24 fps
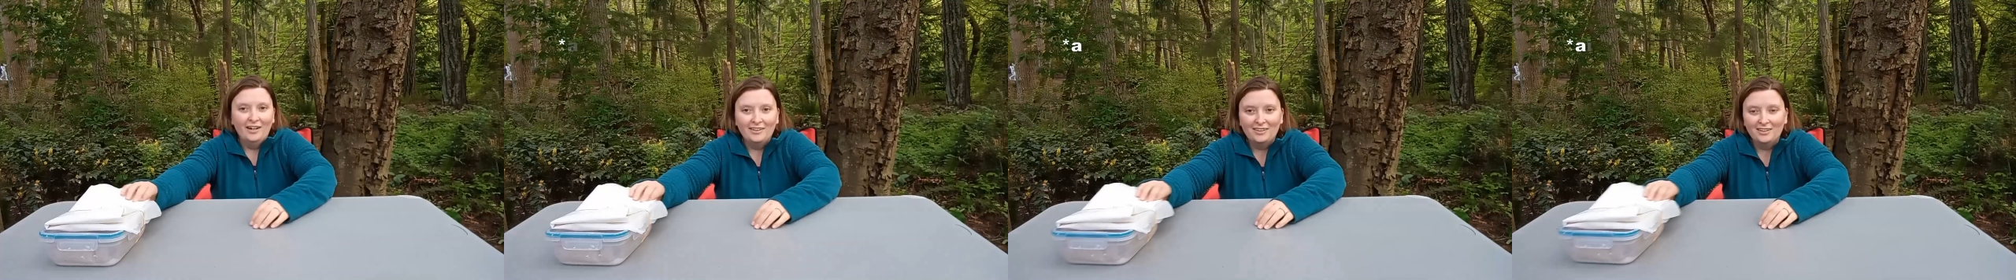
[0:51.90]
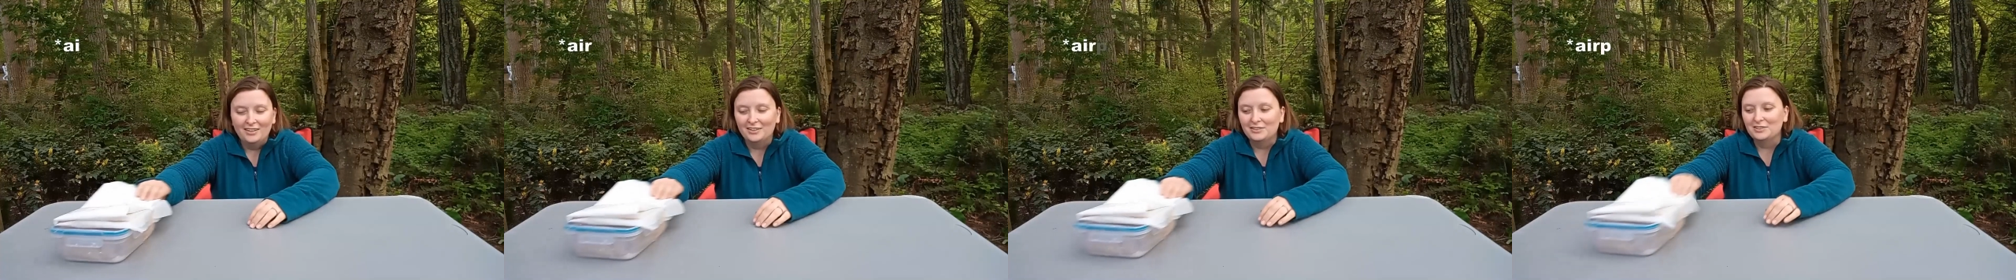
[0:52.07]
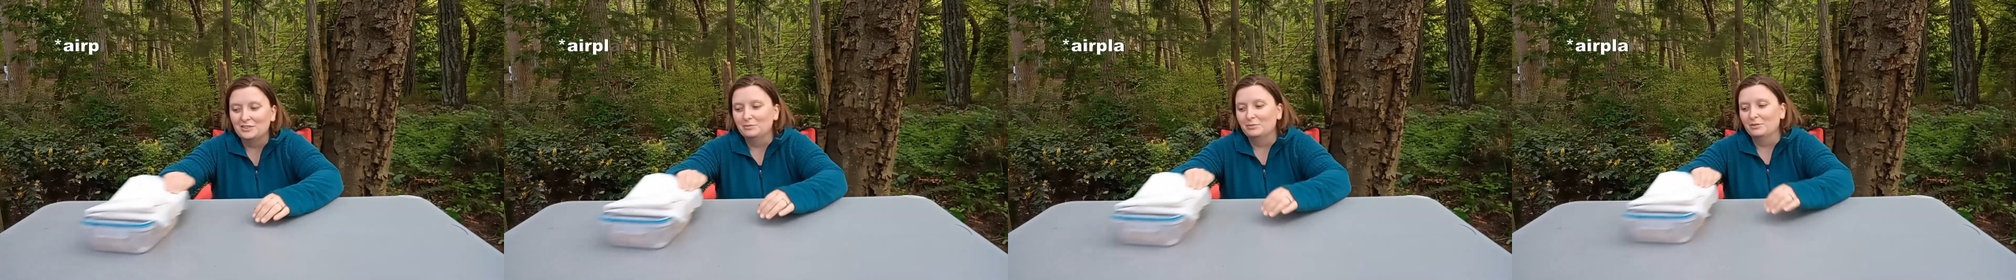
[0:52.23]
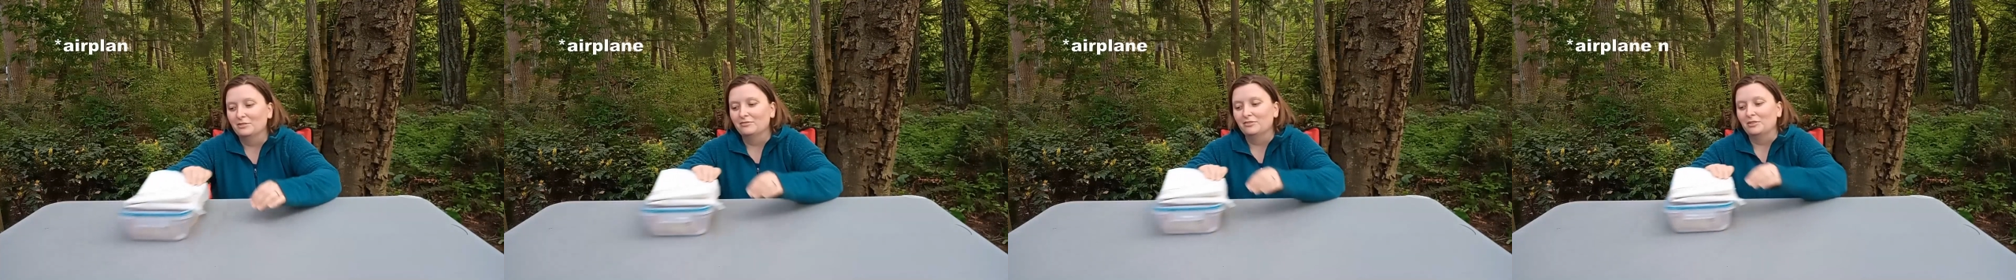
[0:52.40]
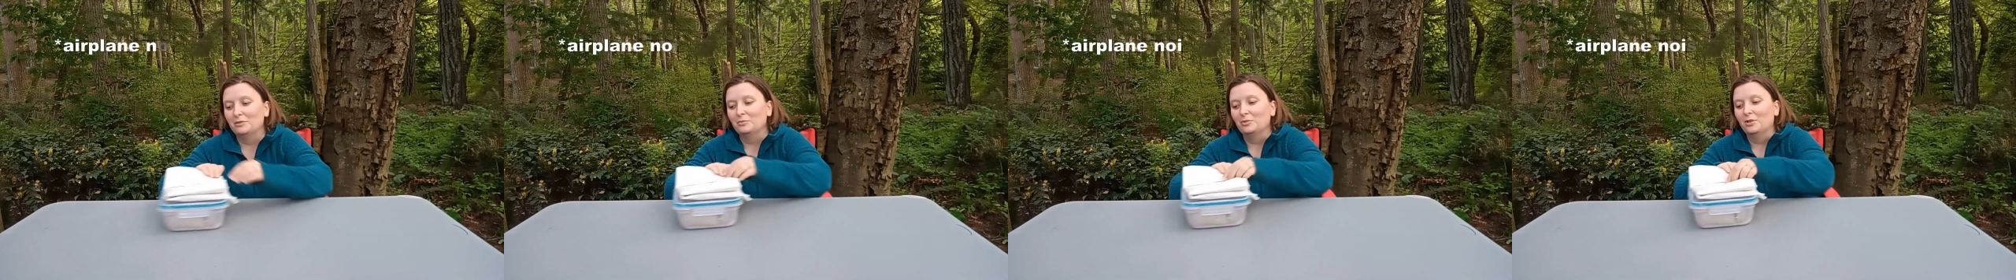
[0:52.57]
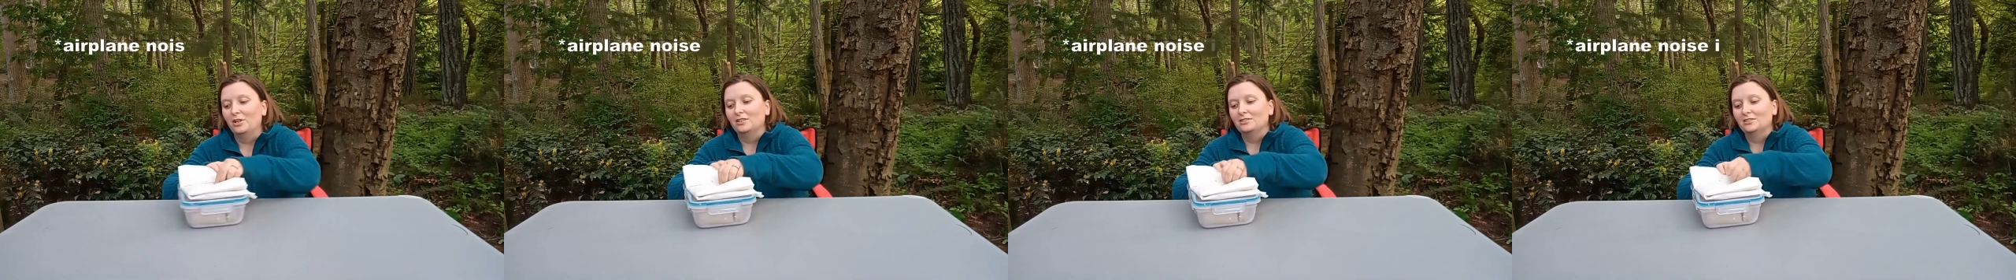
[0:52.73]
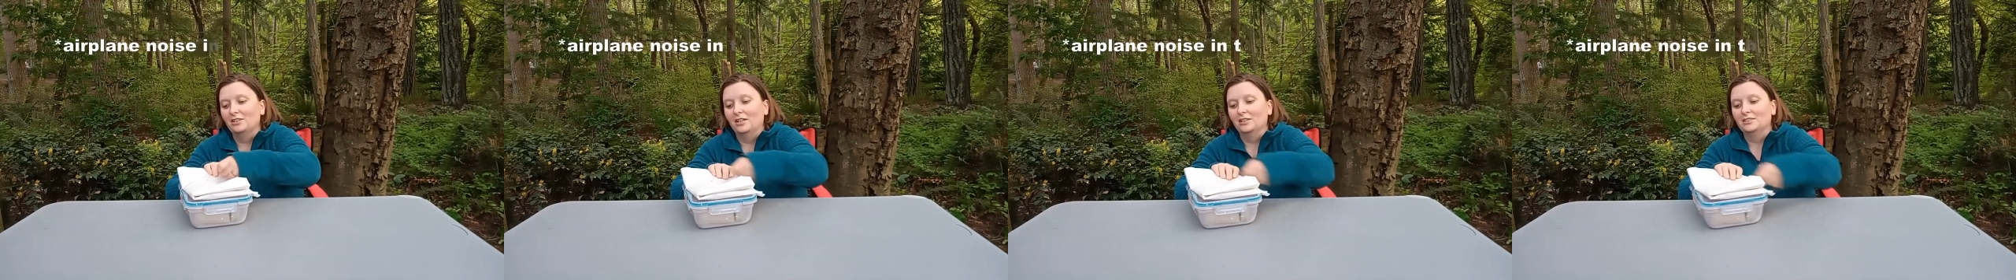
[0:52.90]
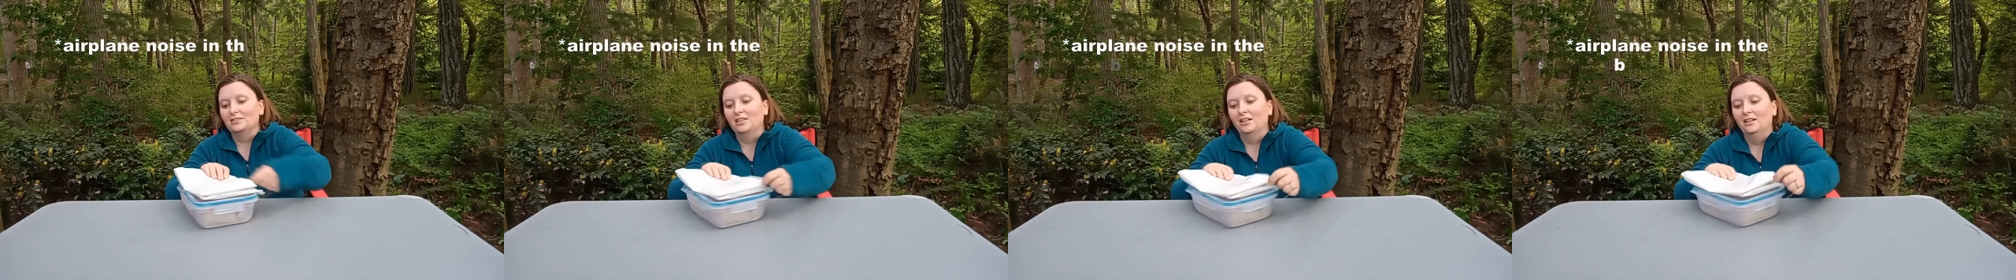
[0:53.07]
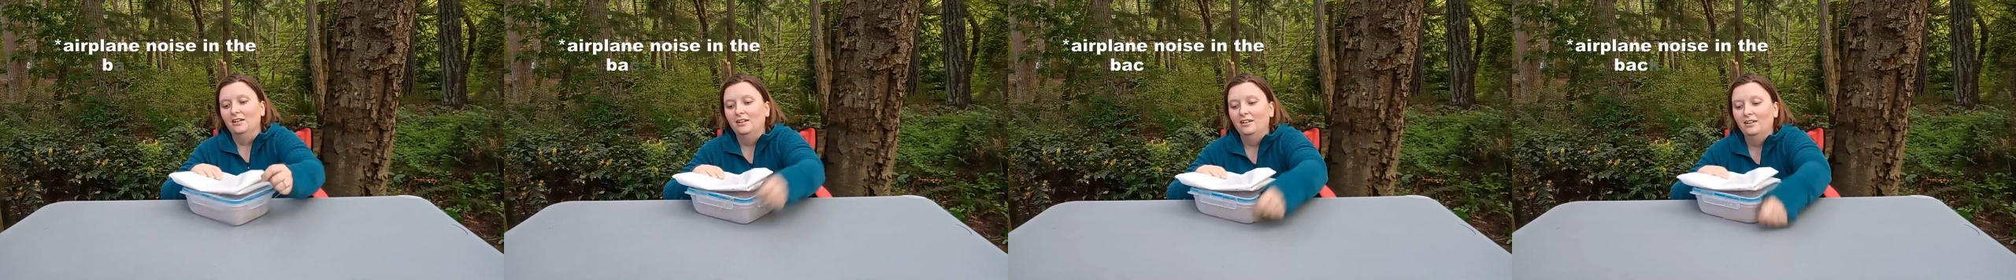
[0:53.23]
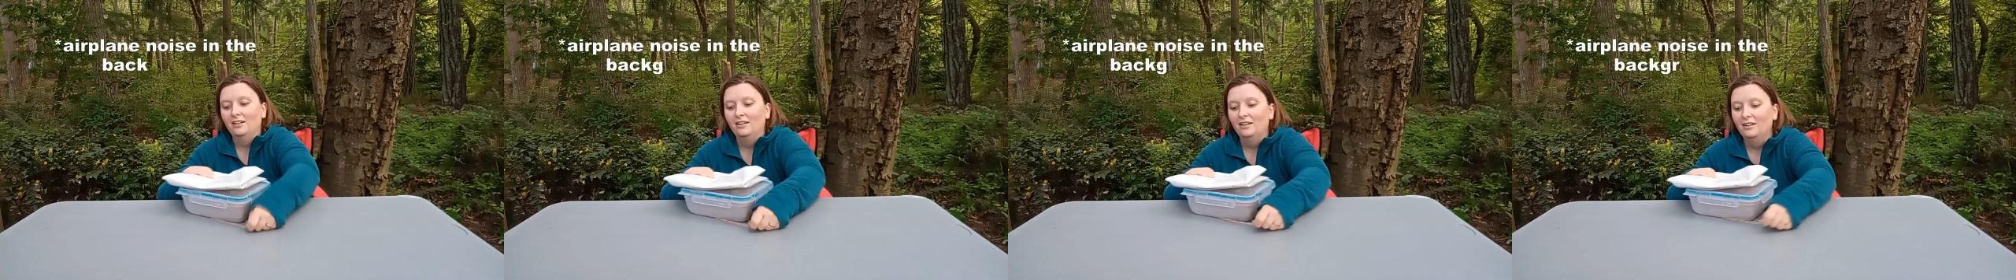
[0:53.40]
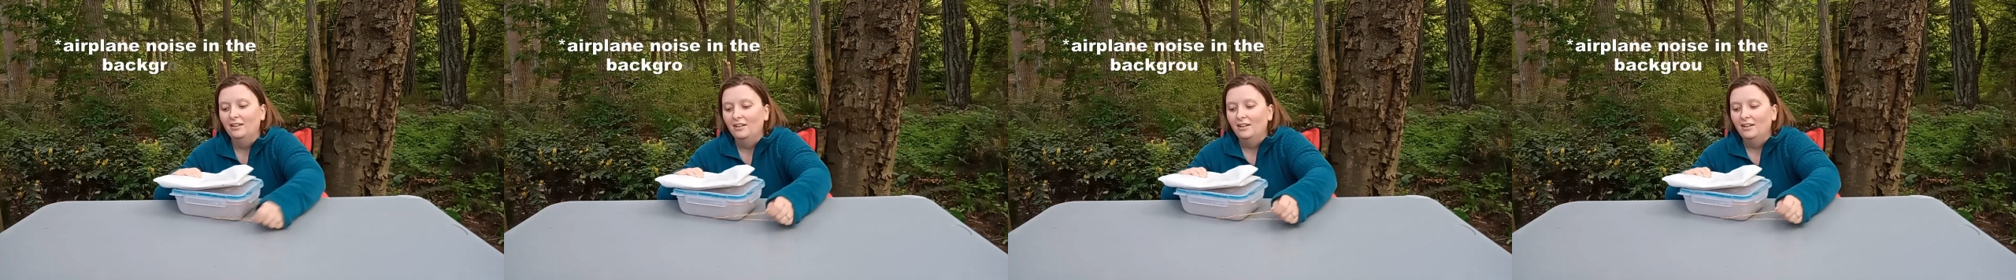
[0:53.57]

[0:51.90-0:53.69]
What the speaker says: I thought this would be a fun project